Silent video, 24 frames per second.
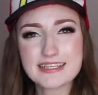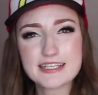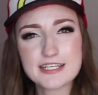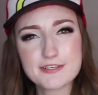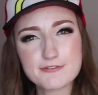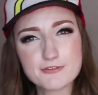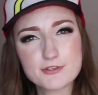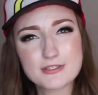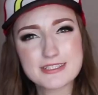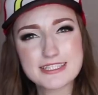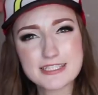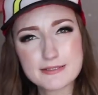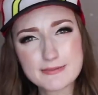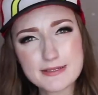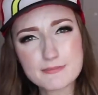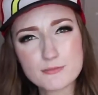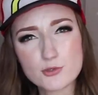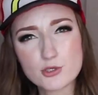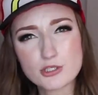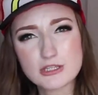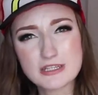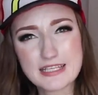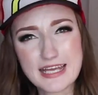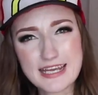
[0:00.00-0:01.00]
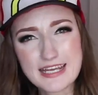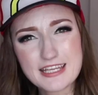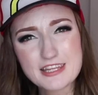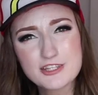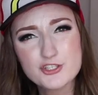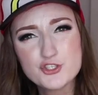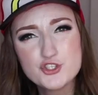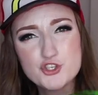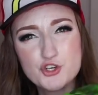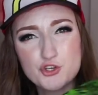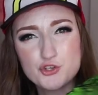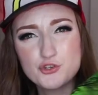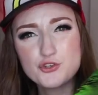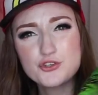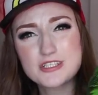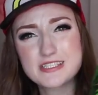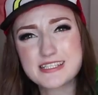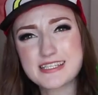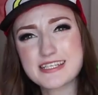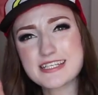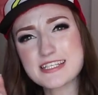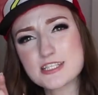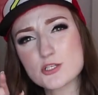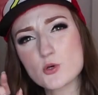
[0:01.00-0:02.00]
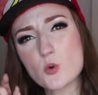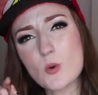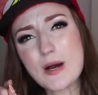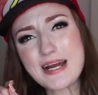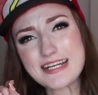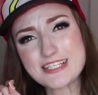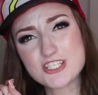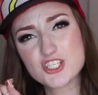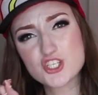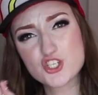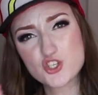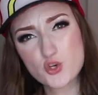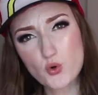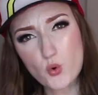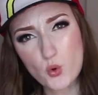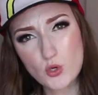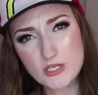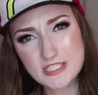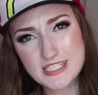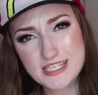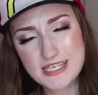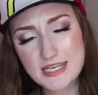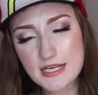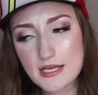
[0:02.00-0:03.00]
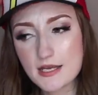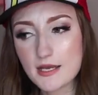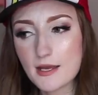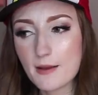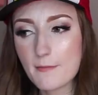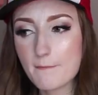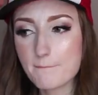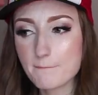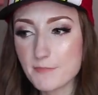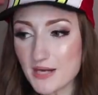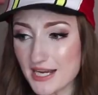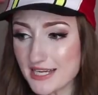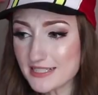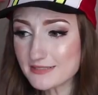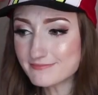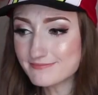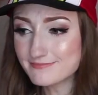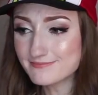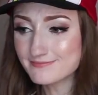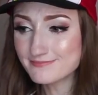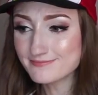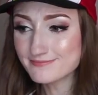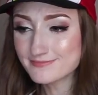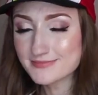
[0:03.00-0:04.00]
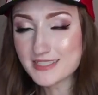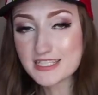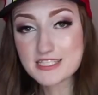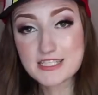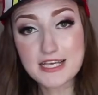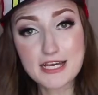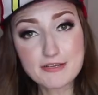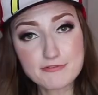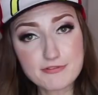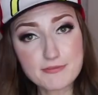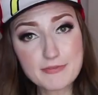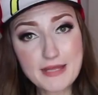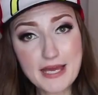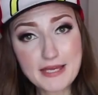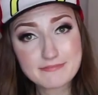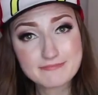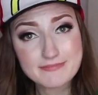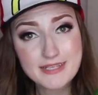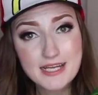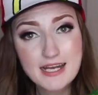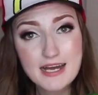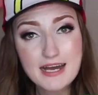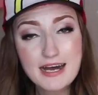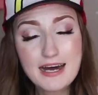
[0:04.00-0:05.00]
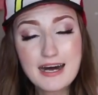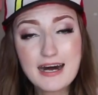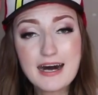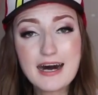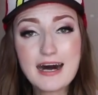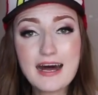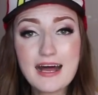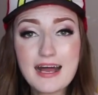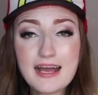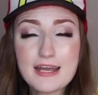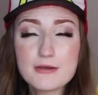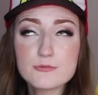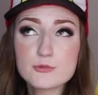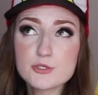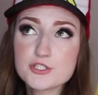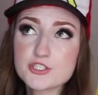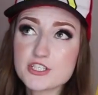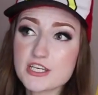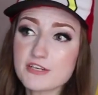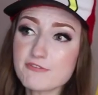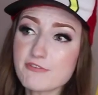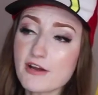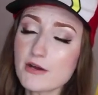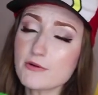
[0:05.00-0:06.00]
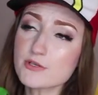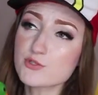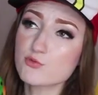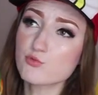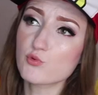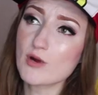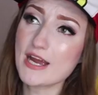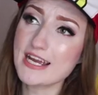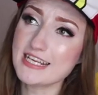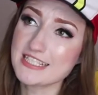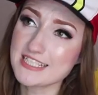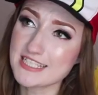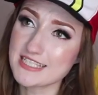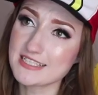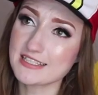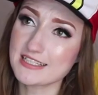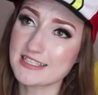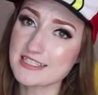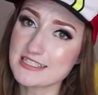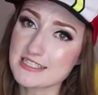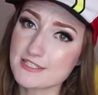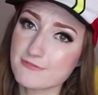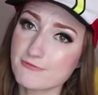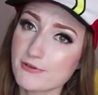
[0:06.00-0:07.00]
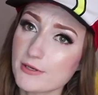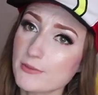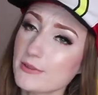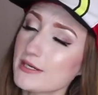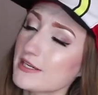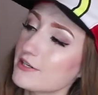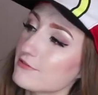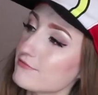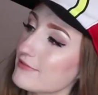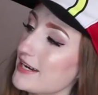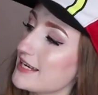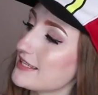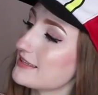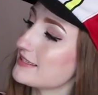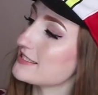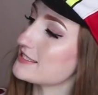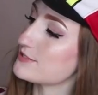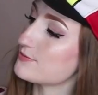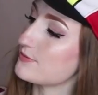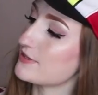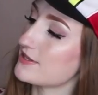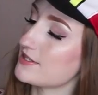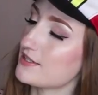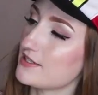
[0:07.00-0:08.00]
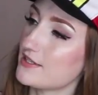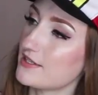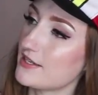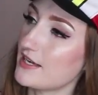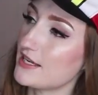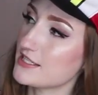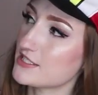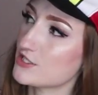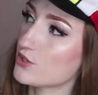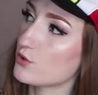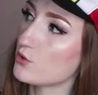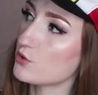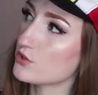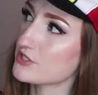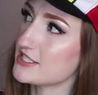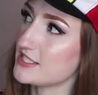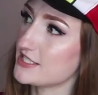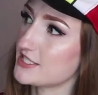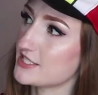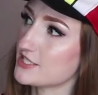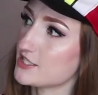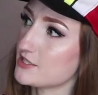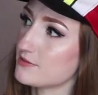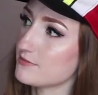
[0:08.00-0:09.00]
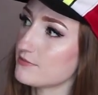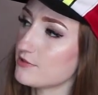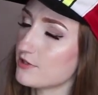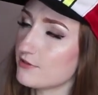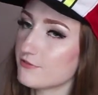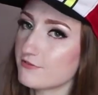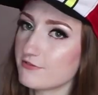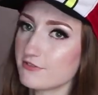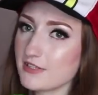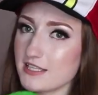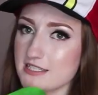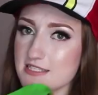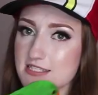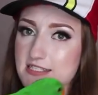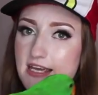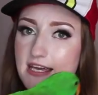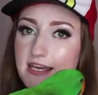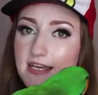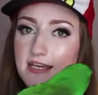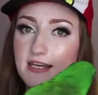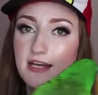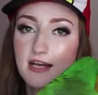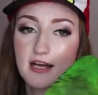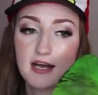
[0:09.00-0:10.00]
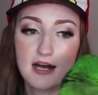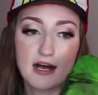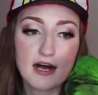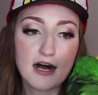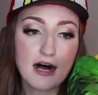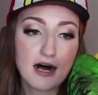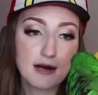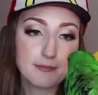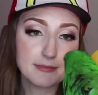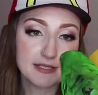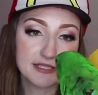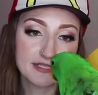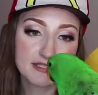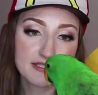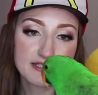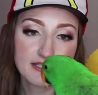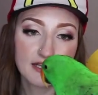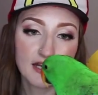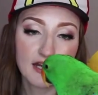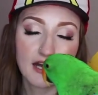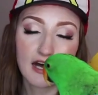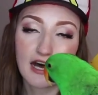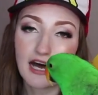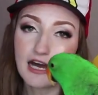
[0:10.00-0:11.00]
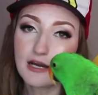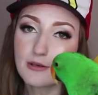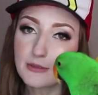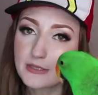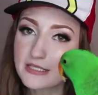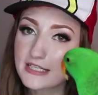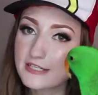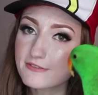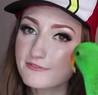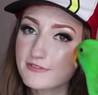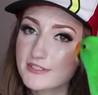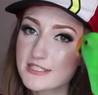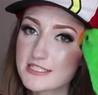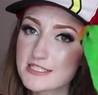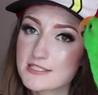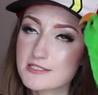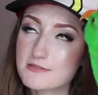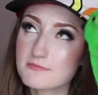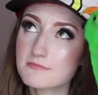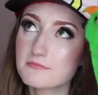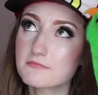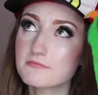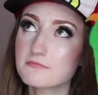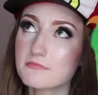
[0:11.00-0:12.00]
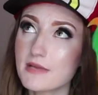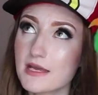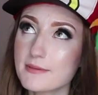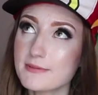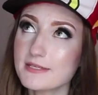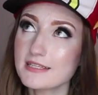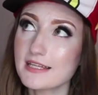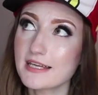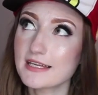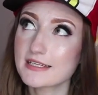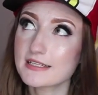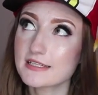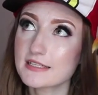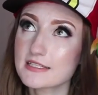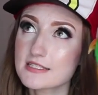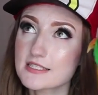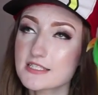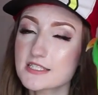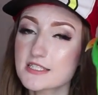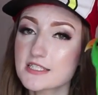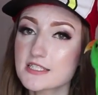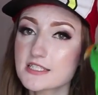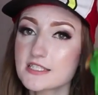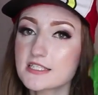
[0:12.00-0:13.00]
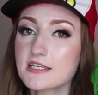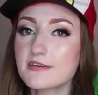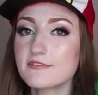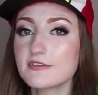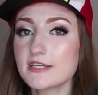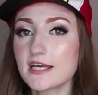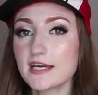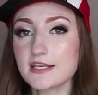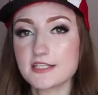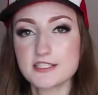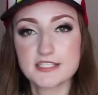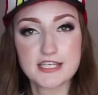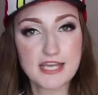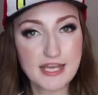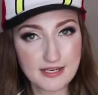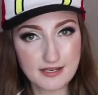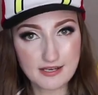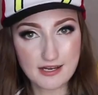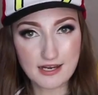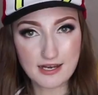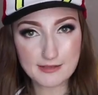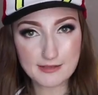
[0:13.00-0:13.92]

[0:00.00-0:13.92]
that'll give you a little bit more length too, because it is quite short. But aside from that, I would, if I was rating this, if we were going to rate this with a score system of, let's say, almonds, I would give this maybe like 7 out of 10